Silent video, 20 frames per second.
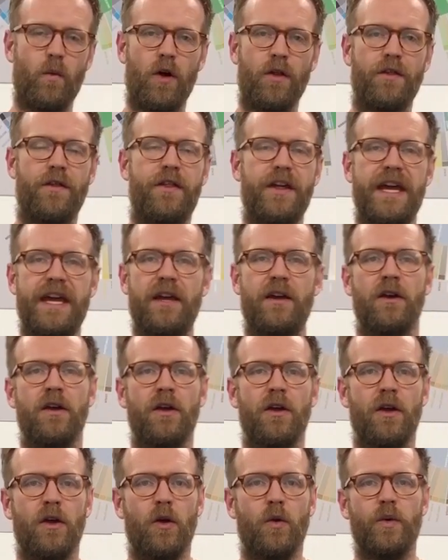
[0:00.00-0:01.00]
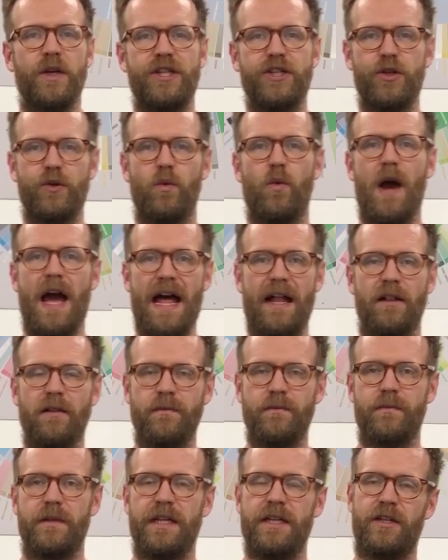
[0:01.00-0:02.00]
one thing we do
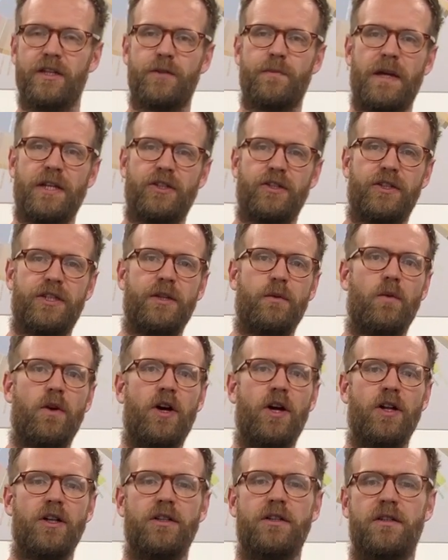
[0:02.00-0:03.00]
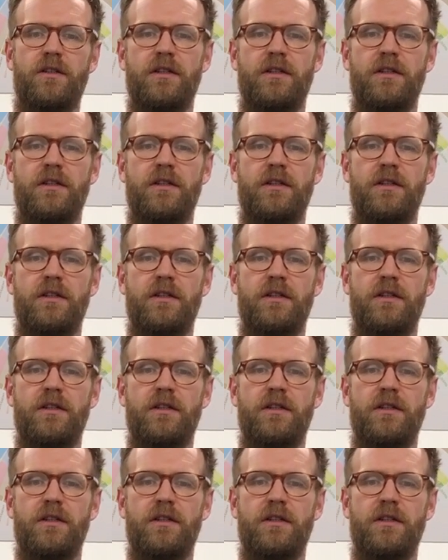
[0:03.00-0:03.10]
well in the specialty world